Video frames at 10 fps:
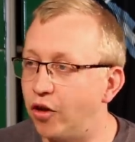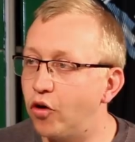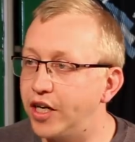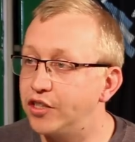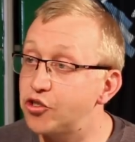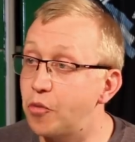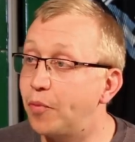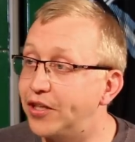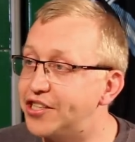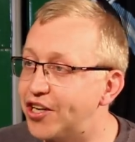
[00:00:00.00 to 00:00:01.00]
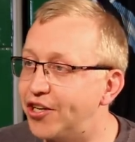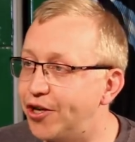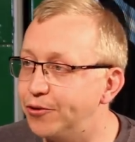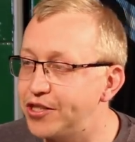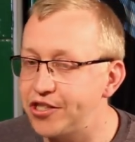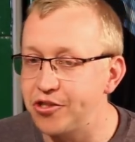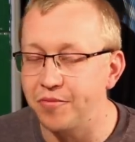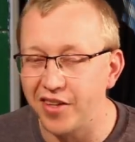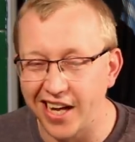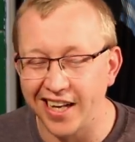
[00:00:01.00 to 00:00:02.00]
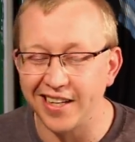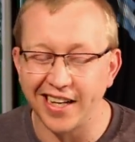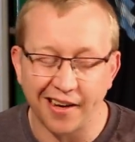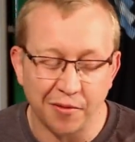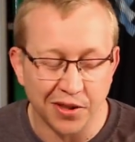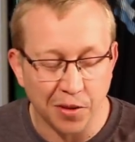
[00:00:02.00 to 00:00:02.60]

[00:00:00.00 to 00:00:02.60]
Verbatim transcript: looking and somebody's going to notice something and now I'm at